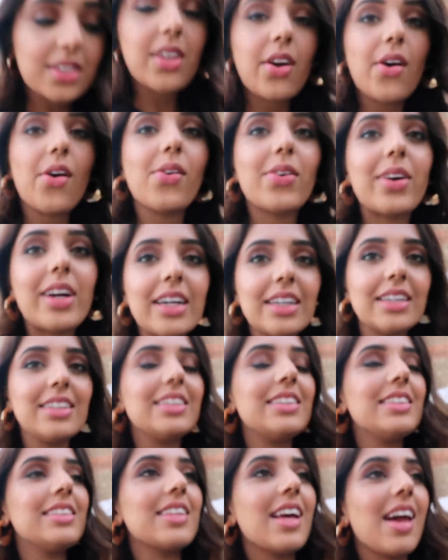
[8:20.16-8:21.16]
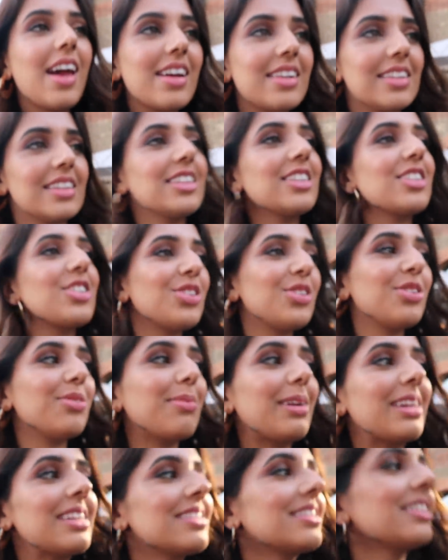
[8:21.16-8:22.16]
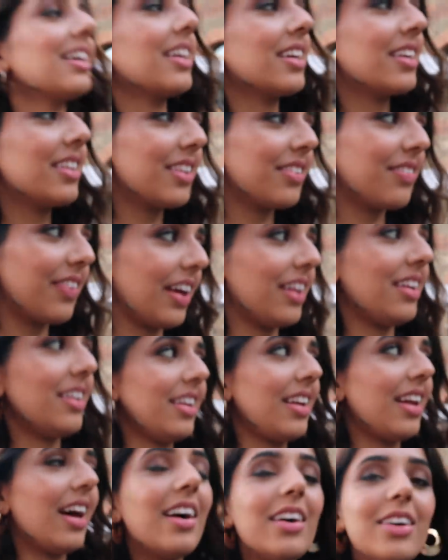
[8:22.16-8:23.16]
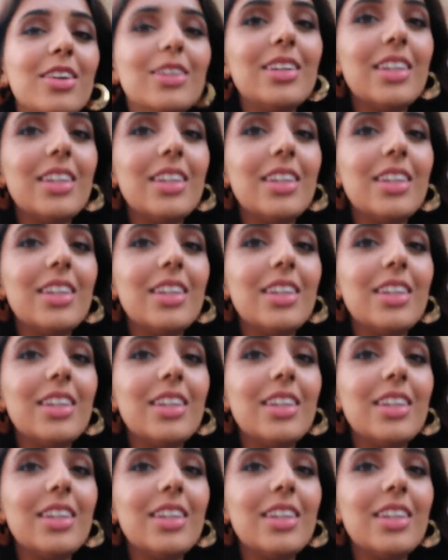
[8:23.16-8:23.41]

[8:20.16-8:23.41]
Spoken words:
So guys, heading to my second event now.